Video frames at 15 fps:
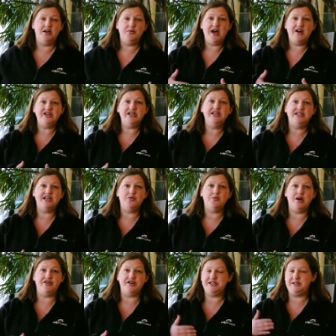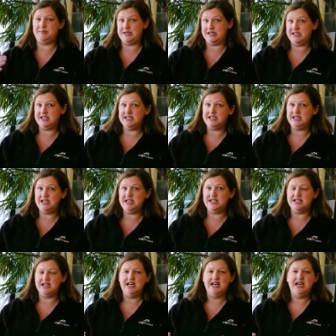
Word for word: We have to consider what their species needs,